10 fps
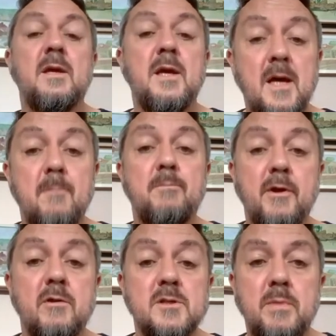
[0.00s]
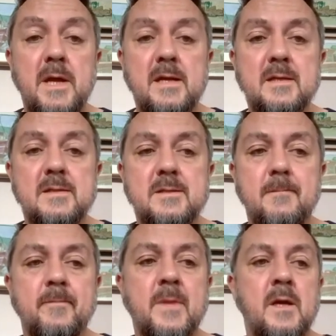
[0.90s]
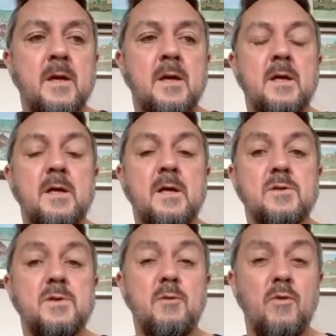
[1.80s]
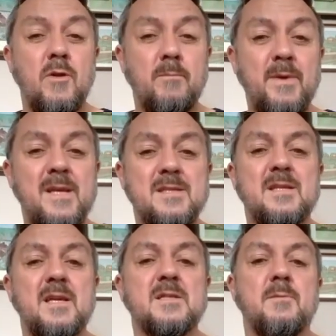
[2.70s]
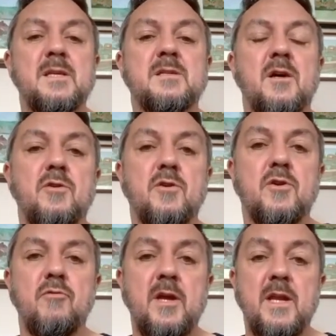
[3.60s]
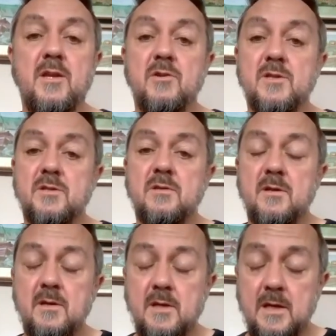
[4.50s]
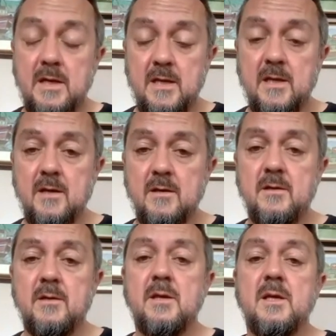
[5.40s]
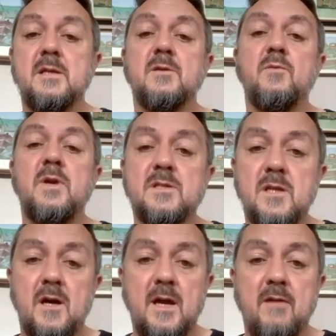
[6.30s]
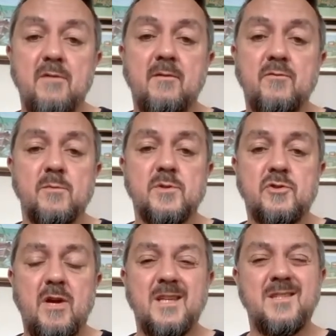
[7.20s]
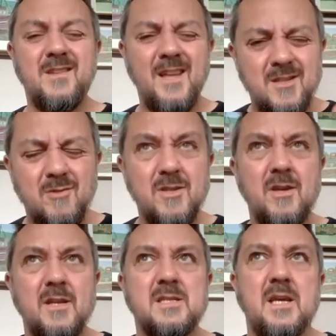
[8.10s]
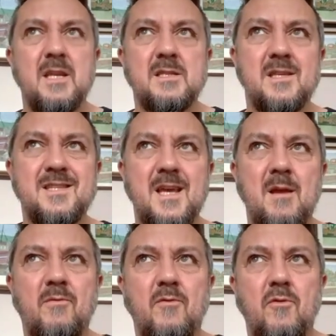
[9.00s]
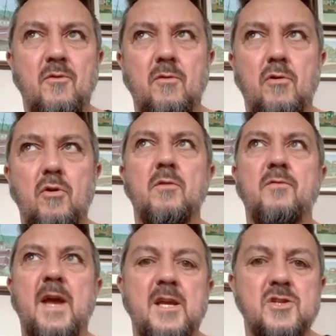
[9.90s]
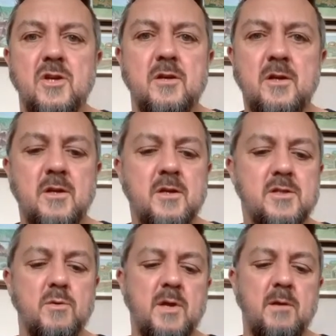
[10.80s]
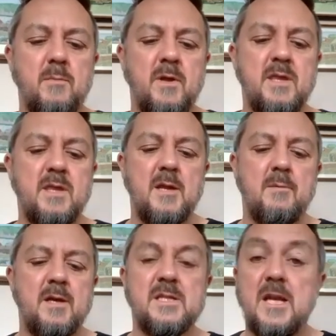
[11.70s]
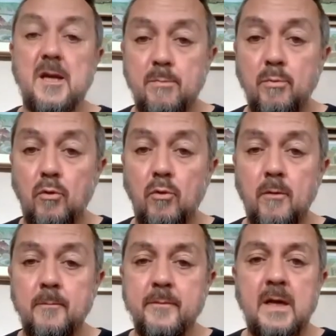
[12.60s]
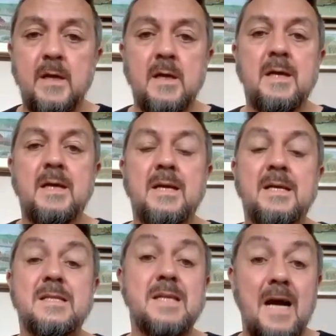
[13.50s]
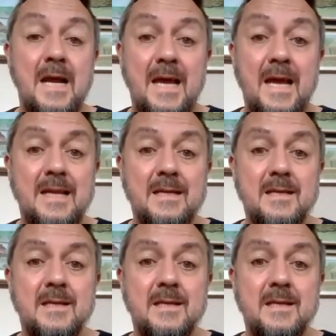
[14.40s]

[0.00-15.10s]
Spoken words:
and put it onto plates. So I think one of the best things about starting your career in India is that we start everything from scratch. And that to a certain extent is the same for all of Asia. So we can be thinking about Singapore, Thailand,